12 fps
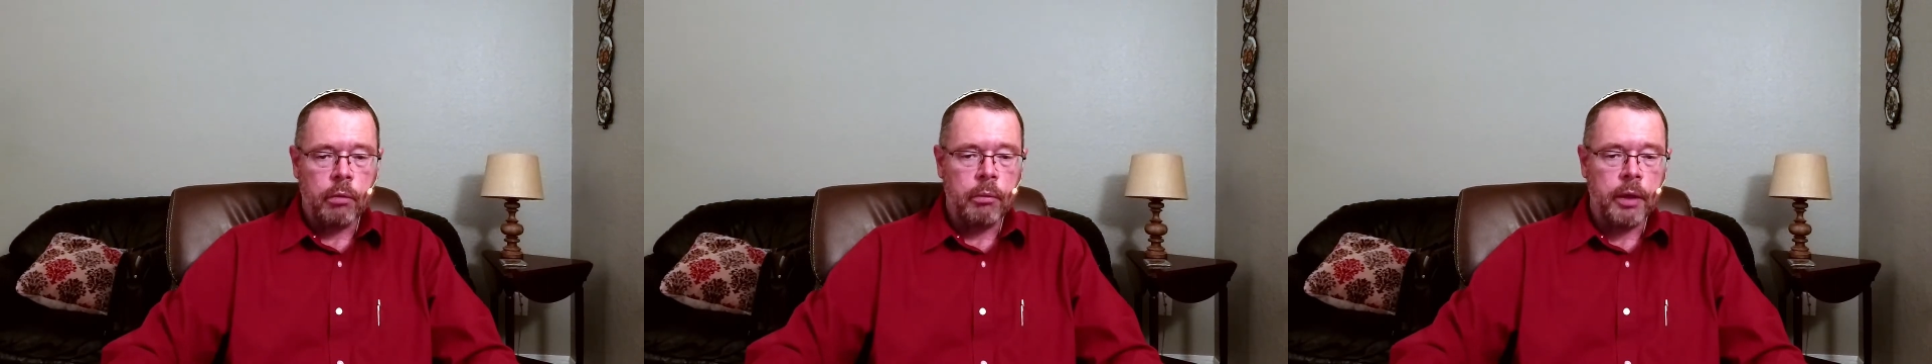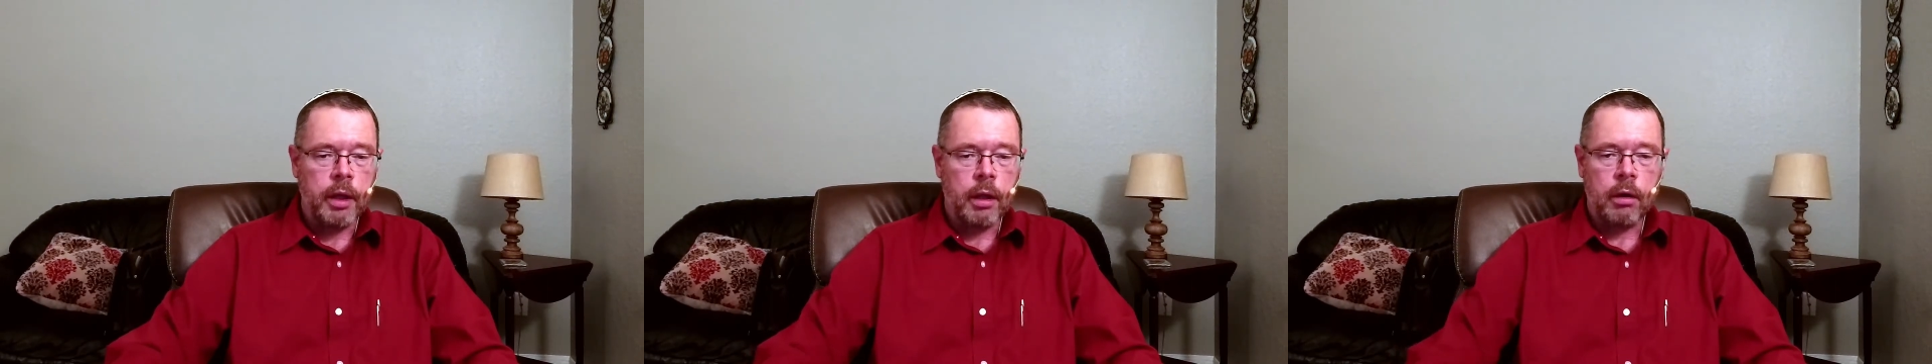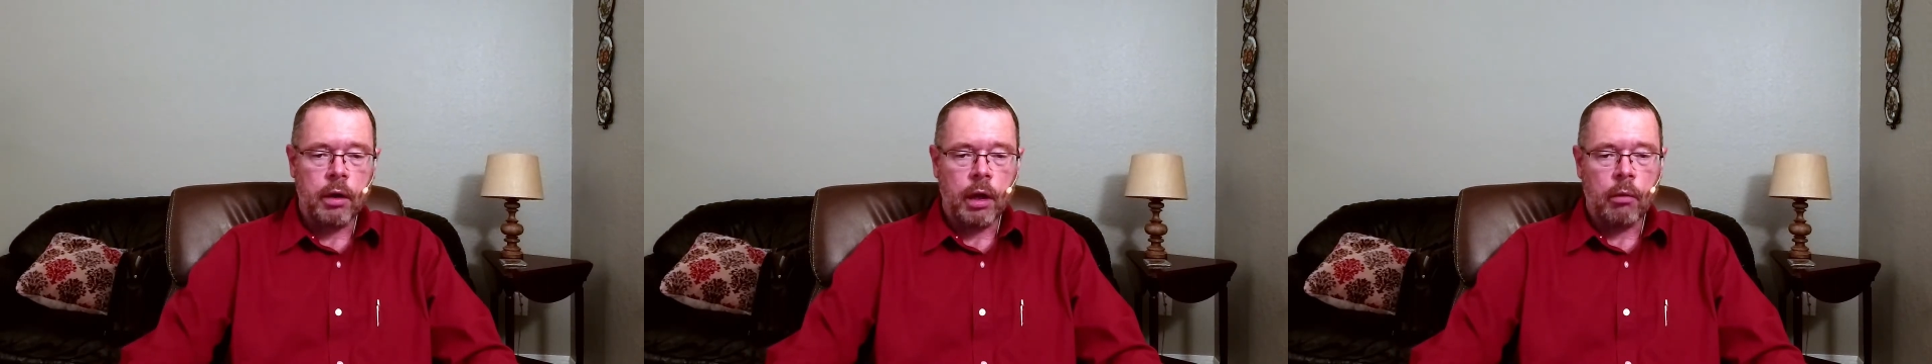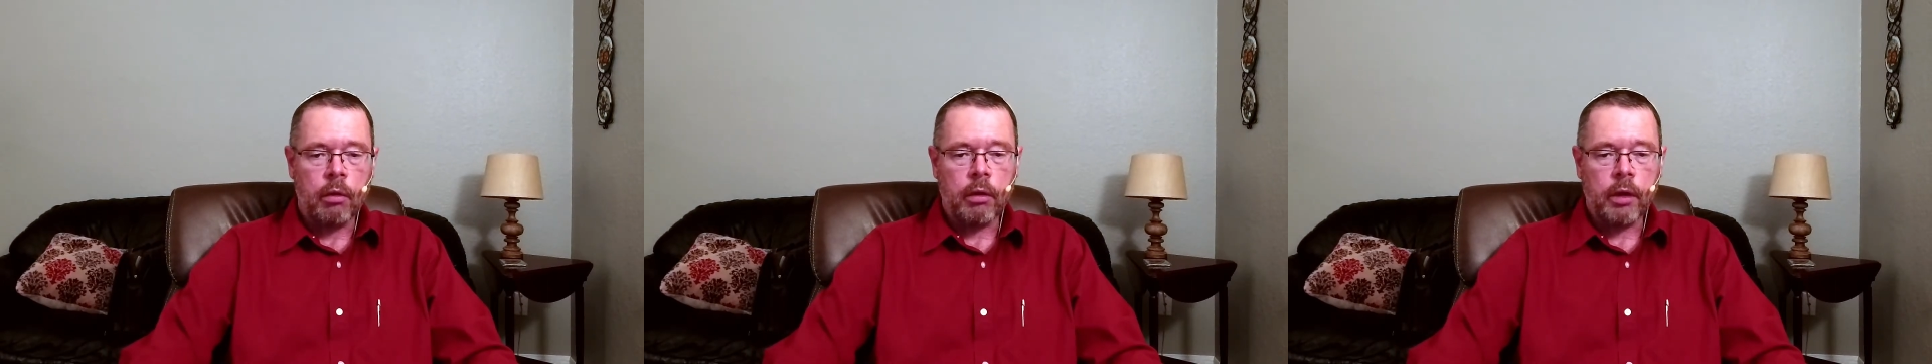where we get
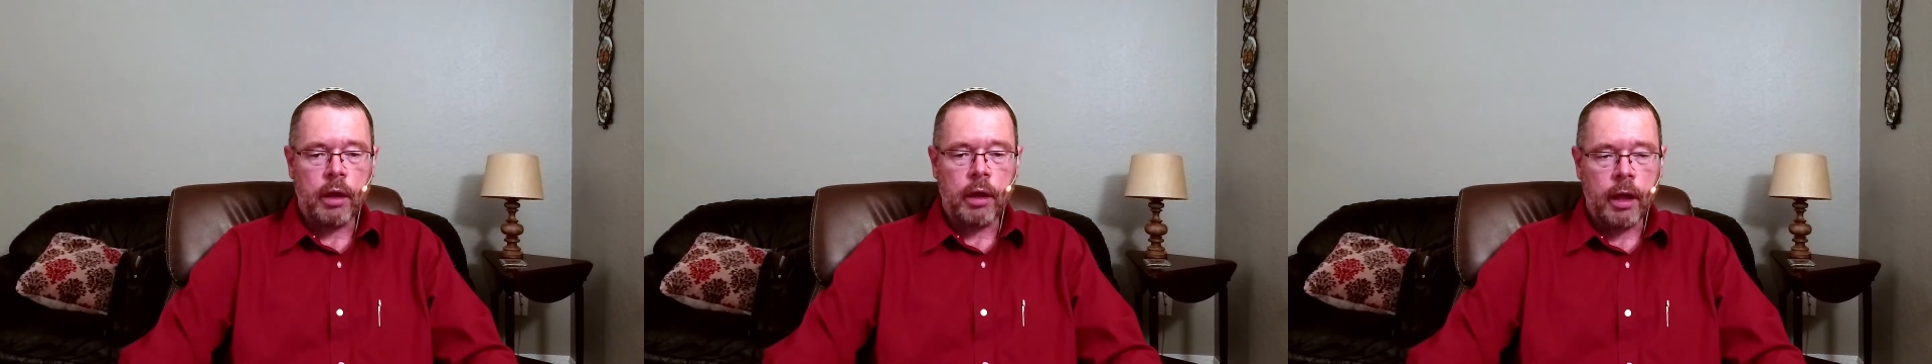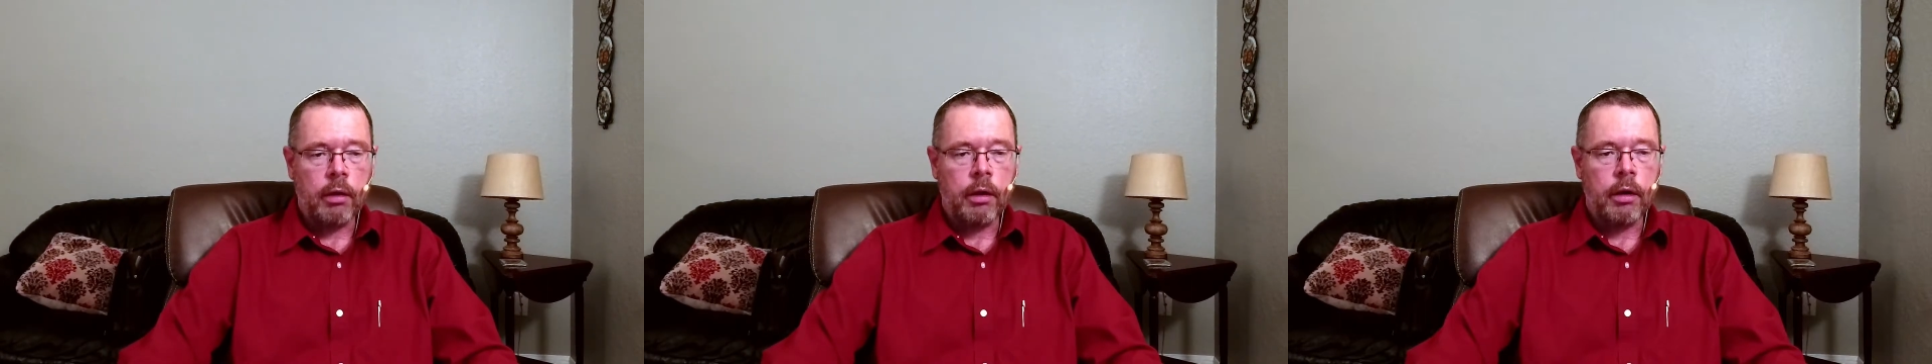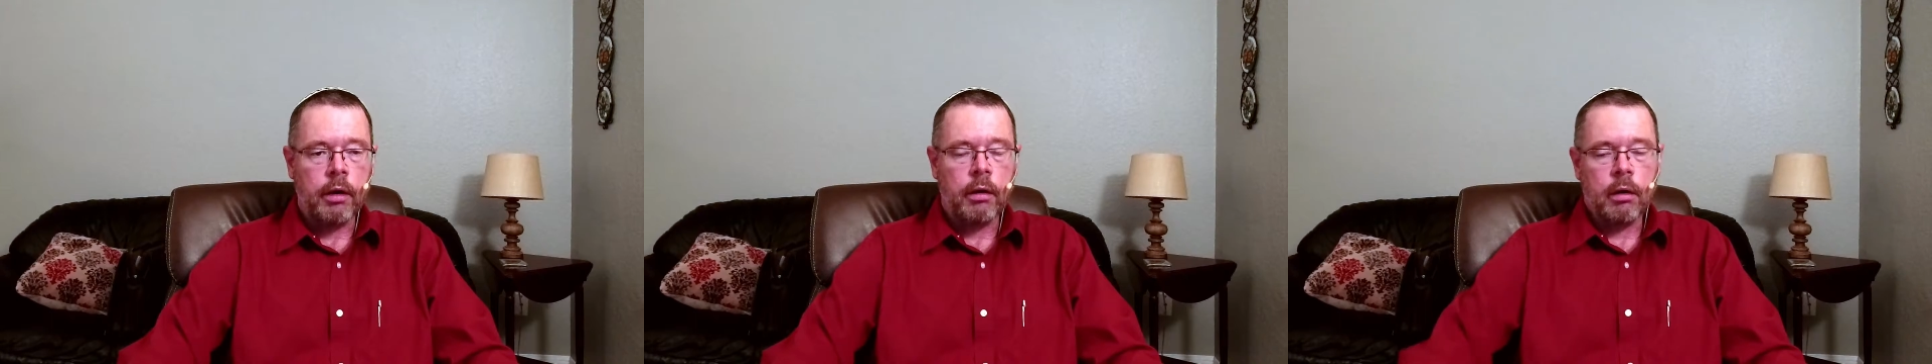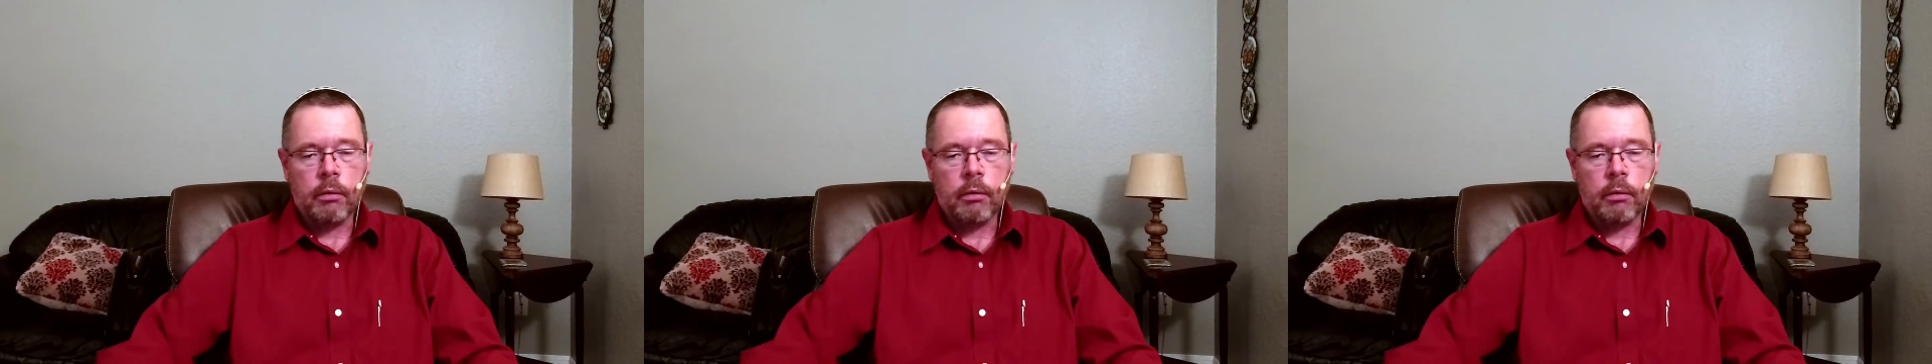our calendar